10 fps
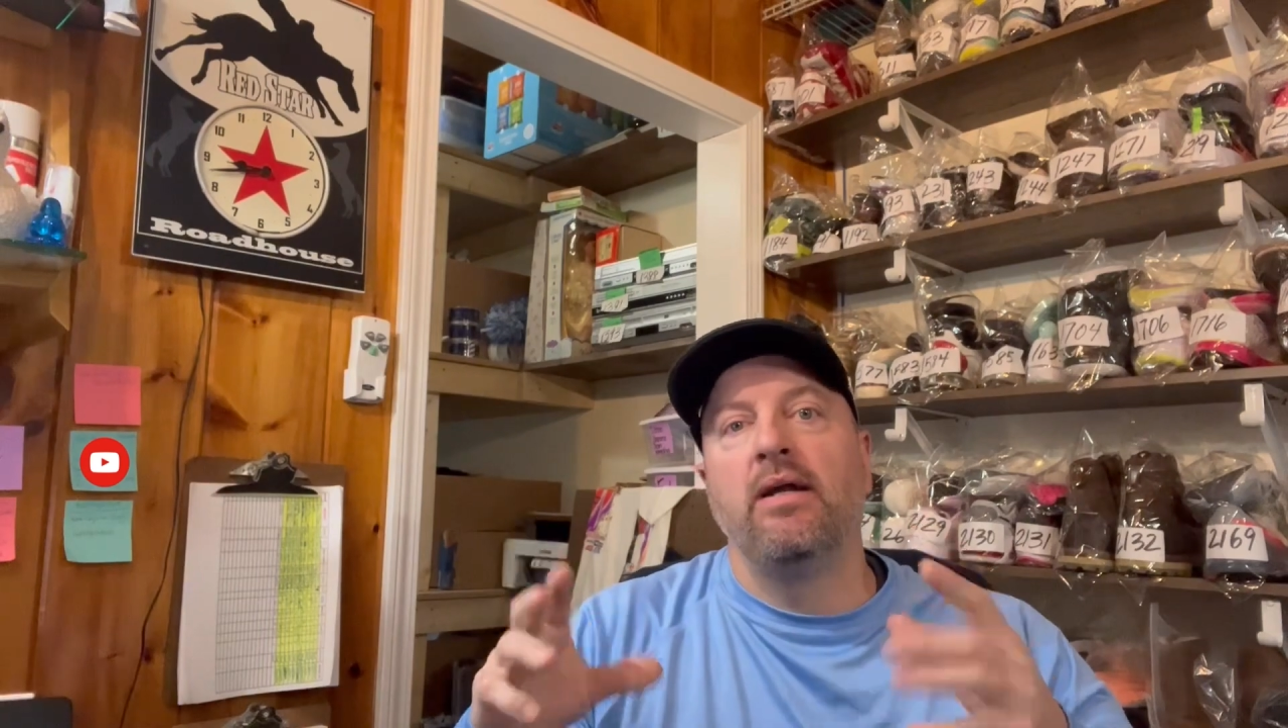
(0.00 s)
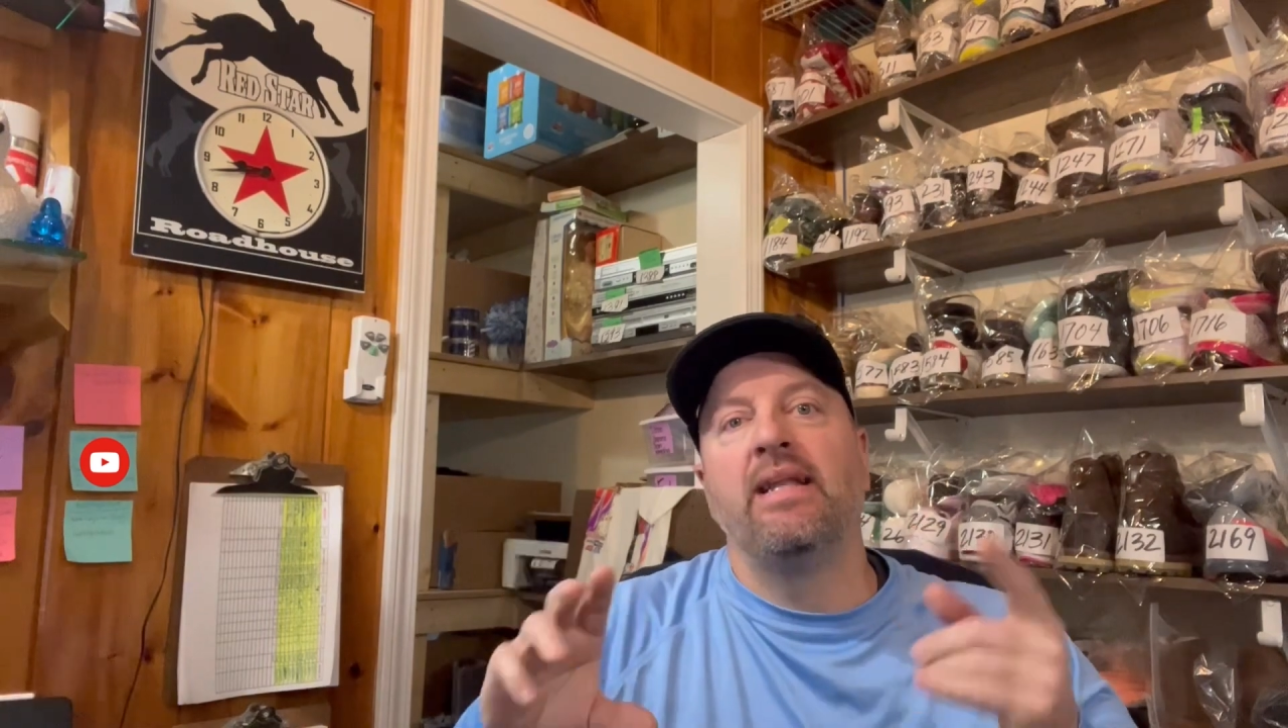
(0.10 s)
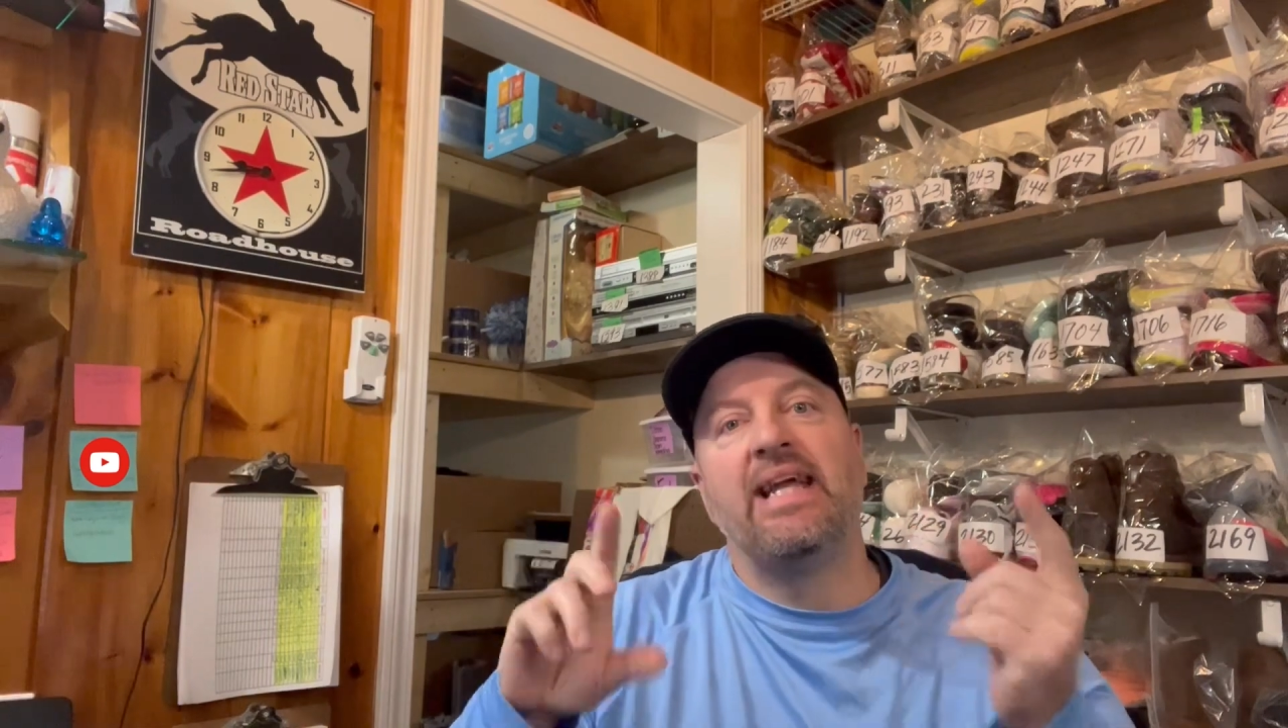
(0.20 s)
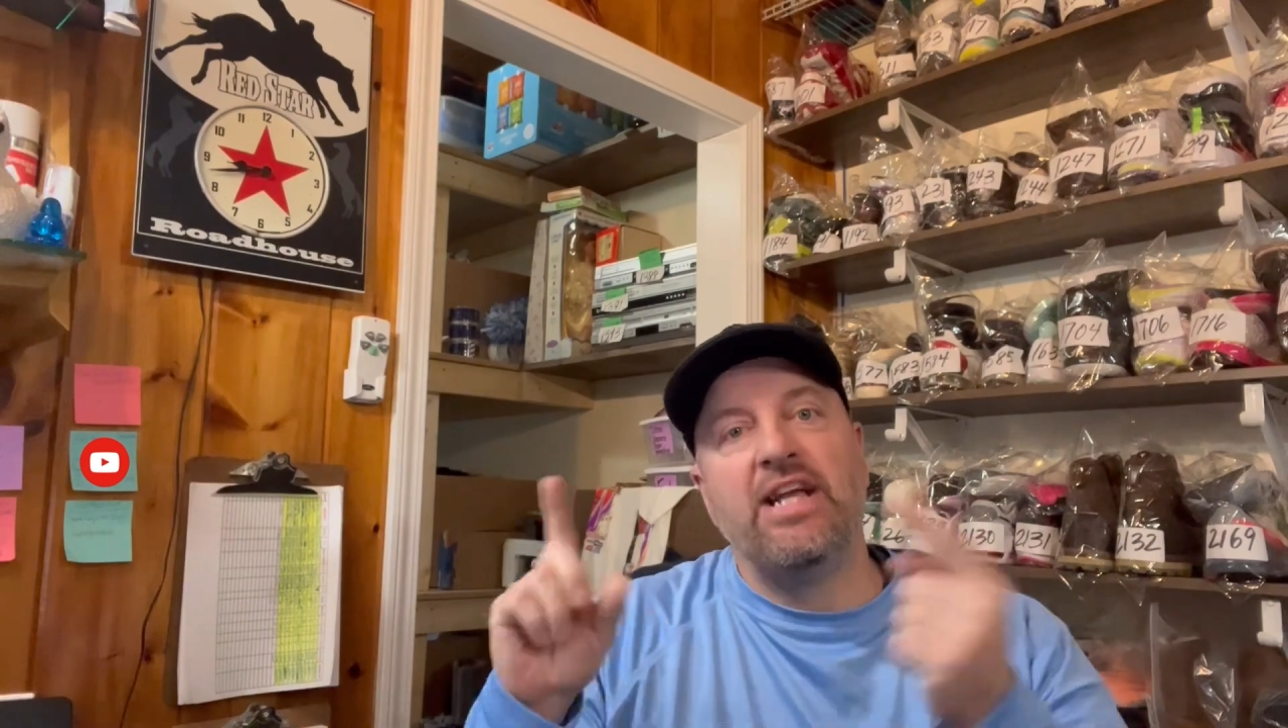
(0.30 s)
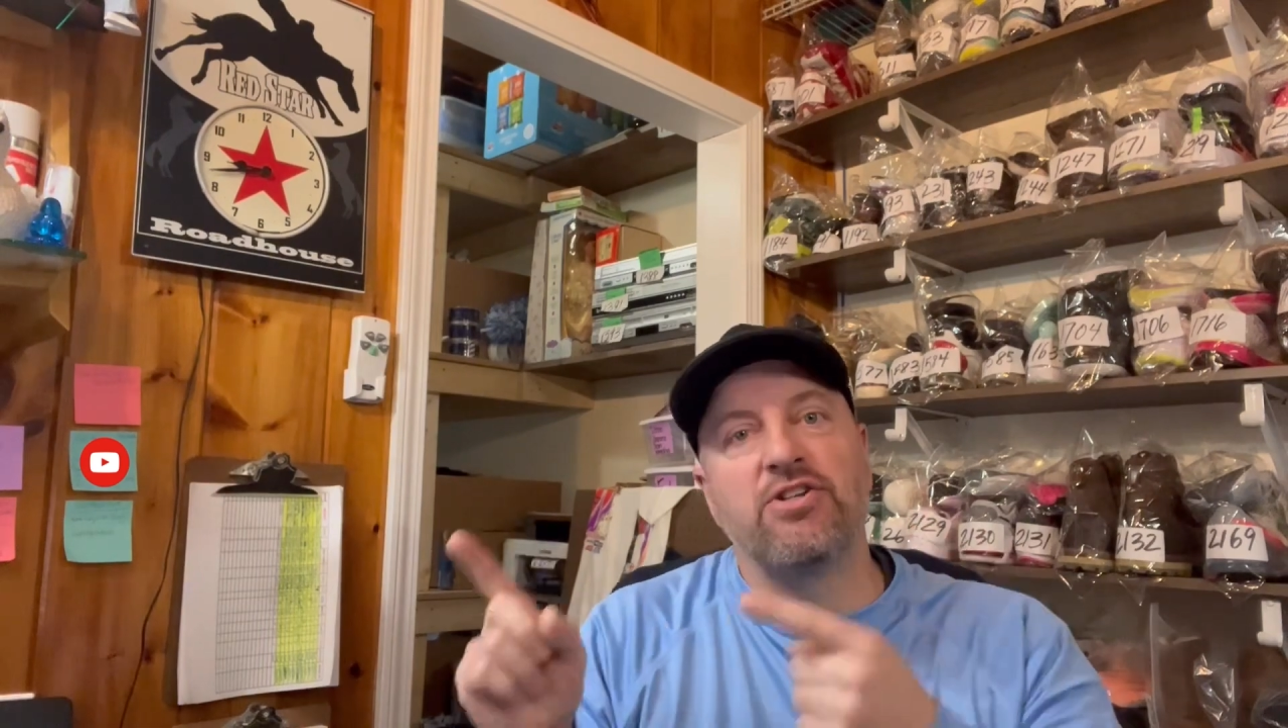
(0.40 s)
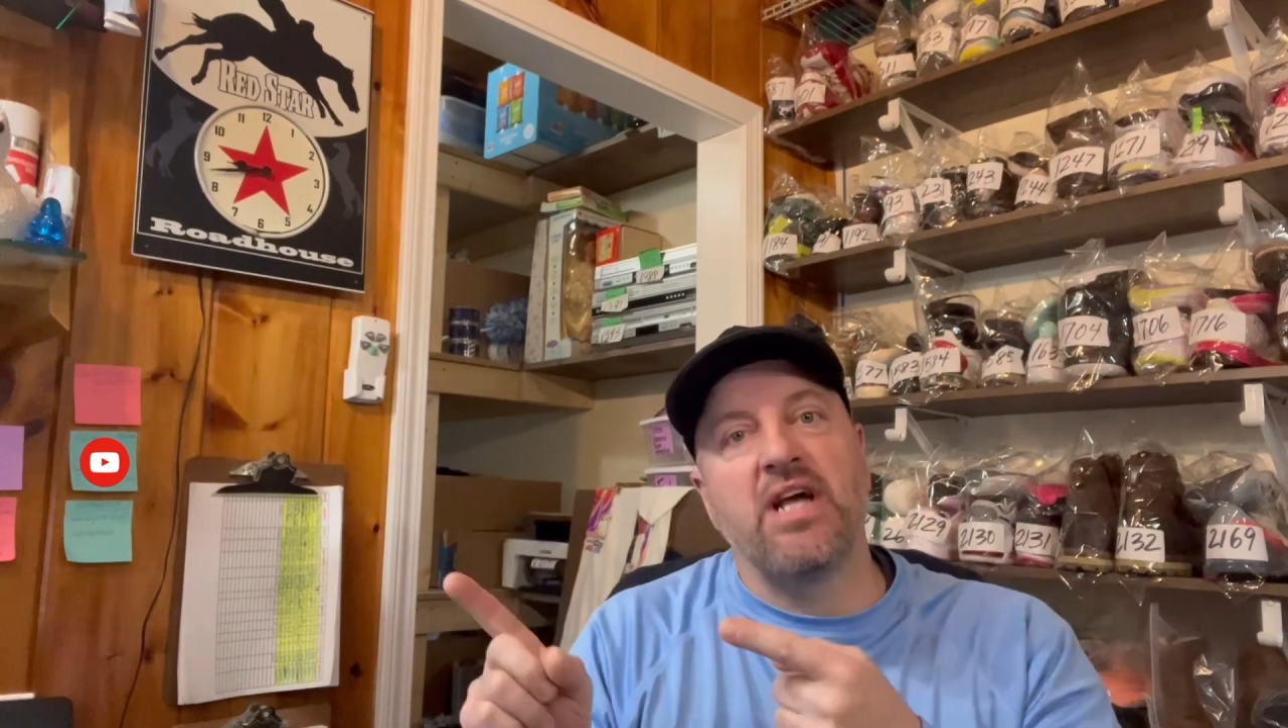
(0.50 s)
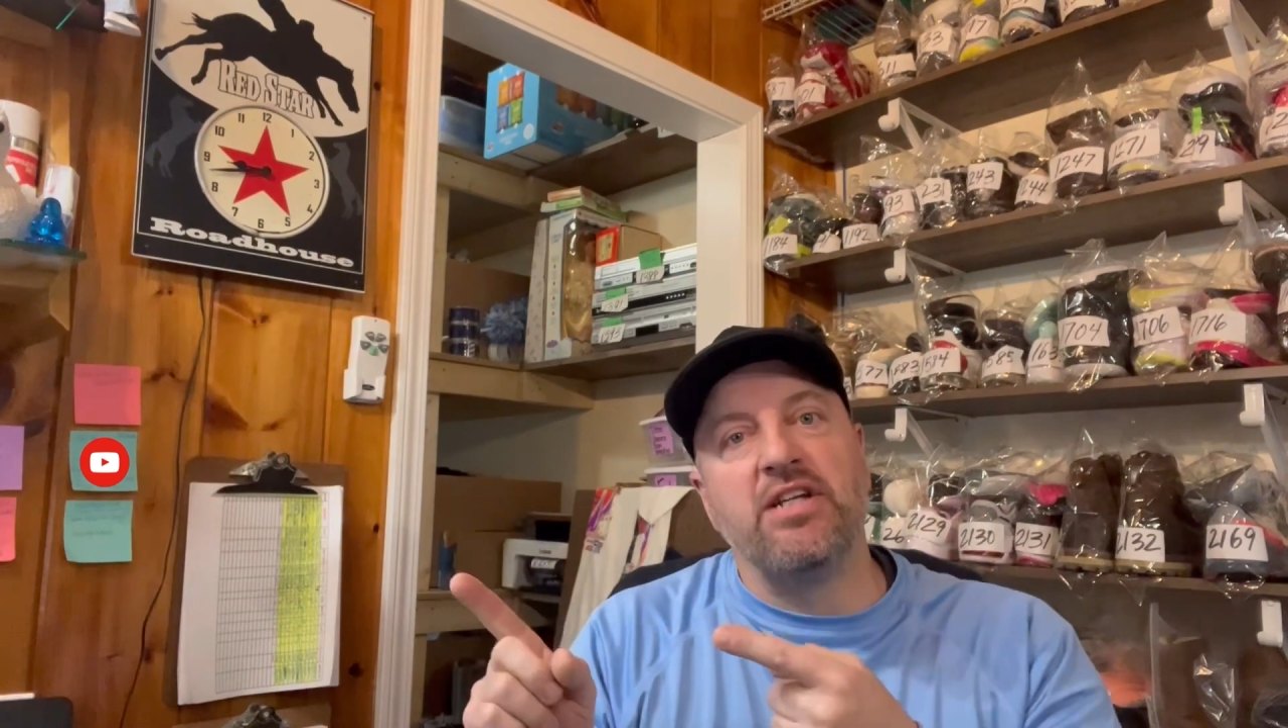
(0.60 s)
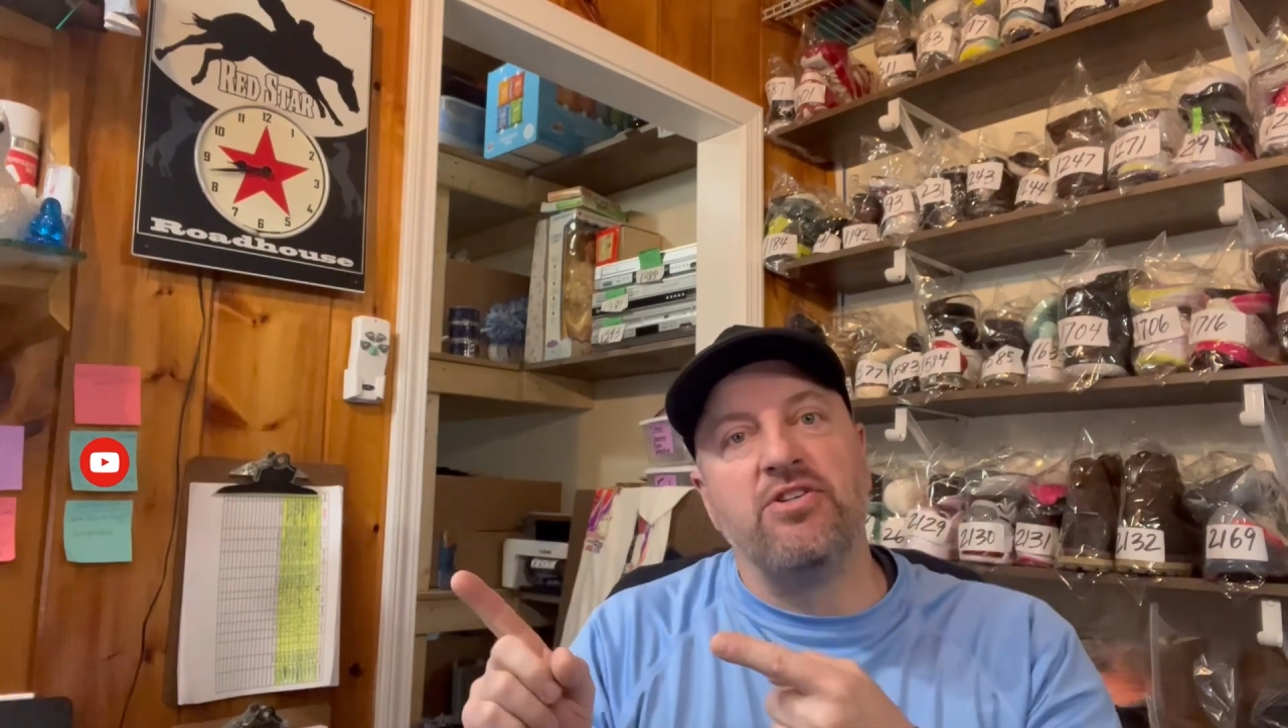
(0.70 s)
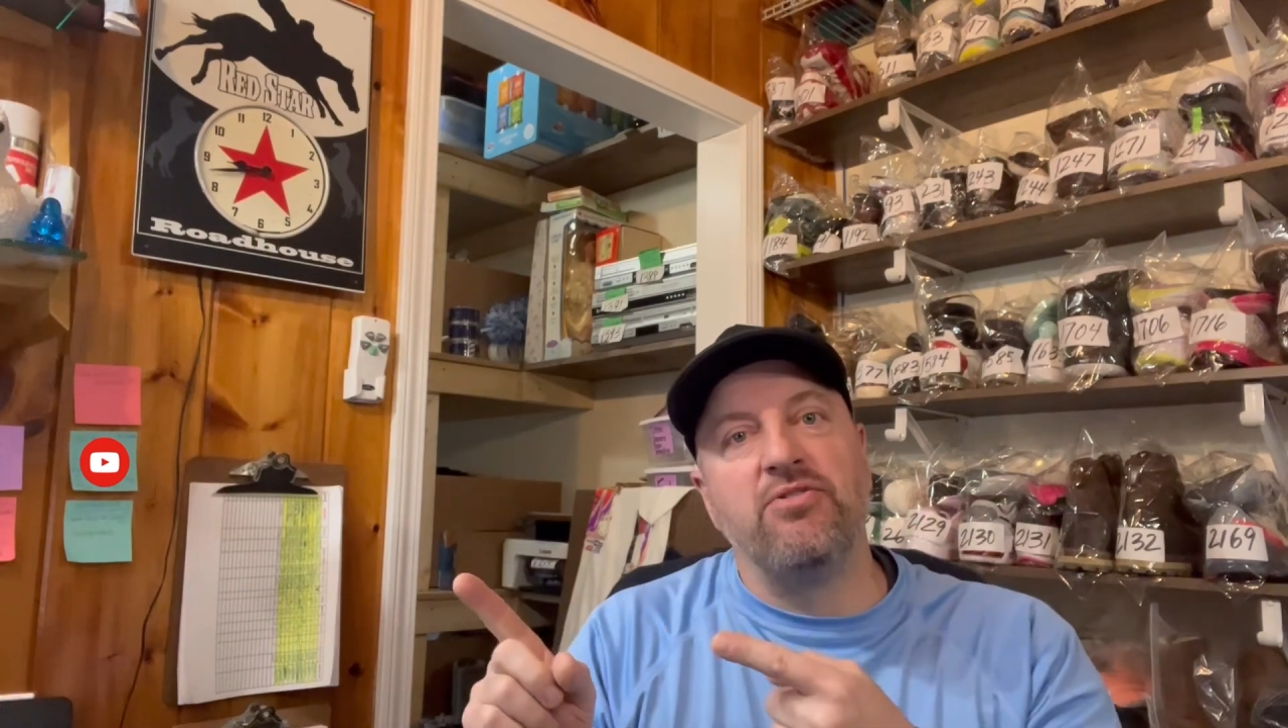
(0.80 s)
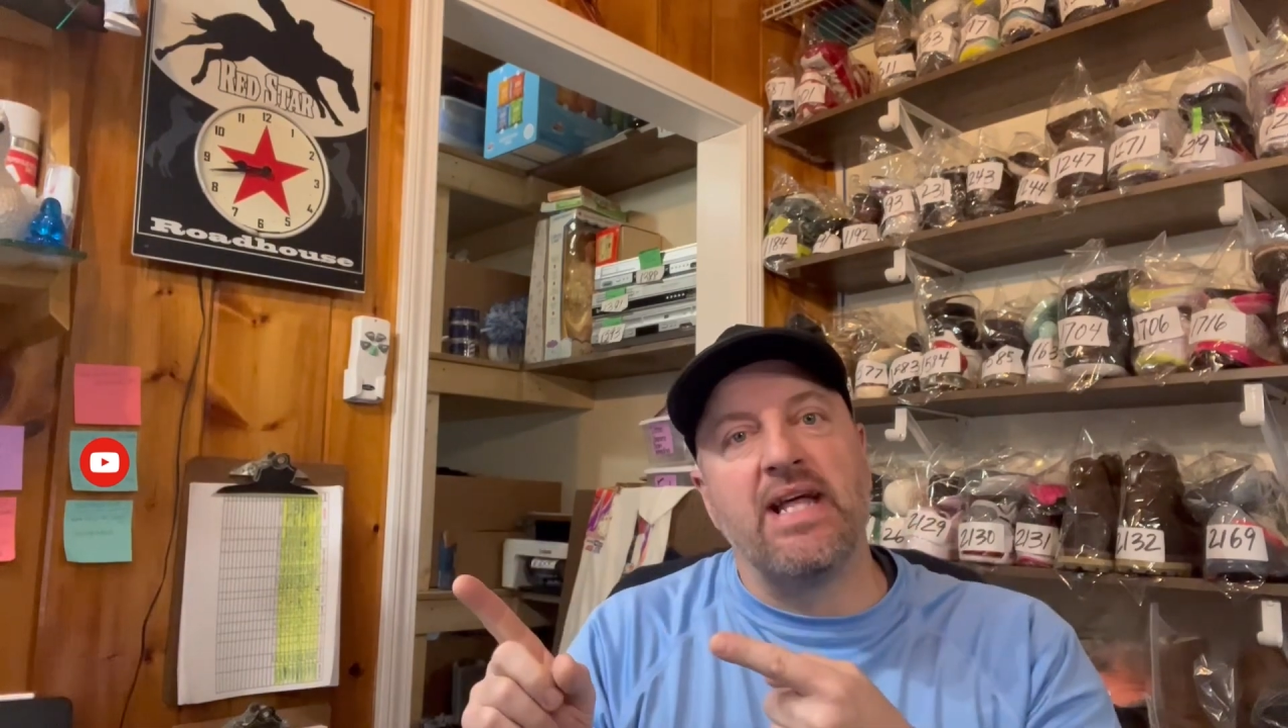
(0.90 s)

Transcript: Here's how you do